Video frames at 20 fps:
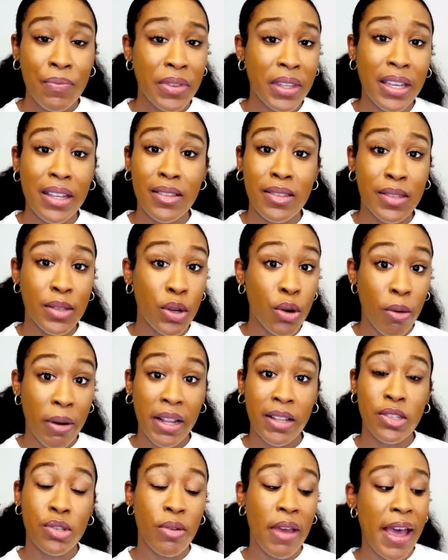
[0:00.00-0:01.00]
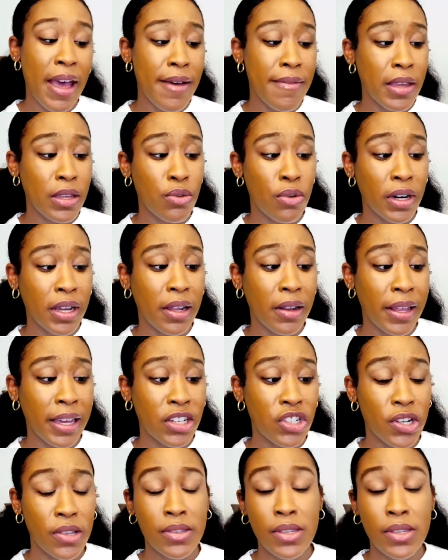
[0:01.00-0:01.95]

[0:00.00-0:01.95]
it's great to have in your collection.